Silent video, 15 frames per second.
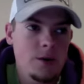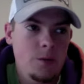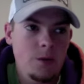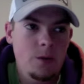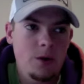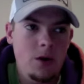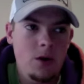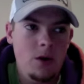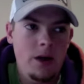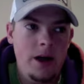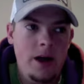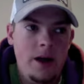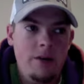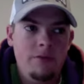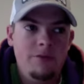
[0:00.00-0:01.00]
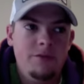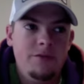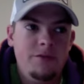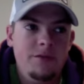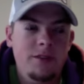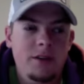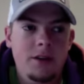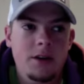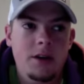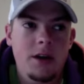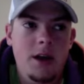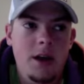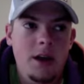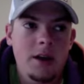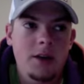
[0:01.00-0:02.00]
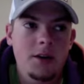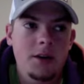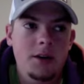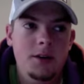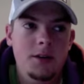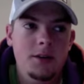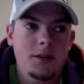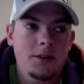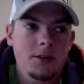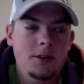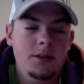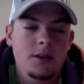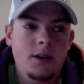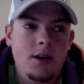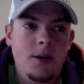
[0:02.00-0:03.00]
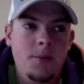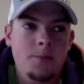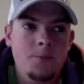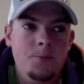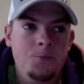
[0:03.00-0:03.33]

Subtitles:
we would all have a I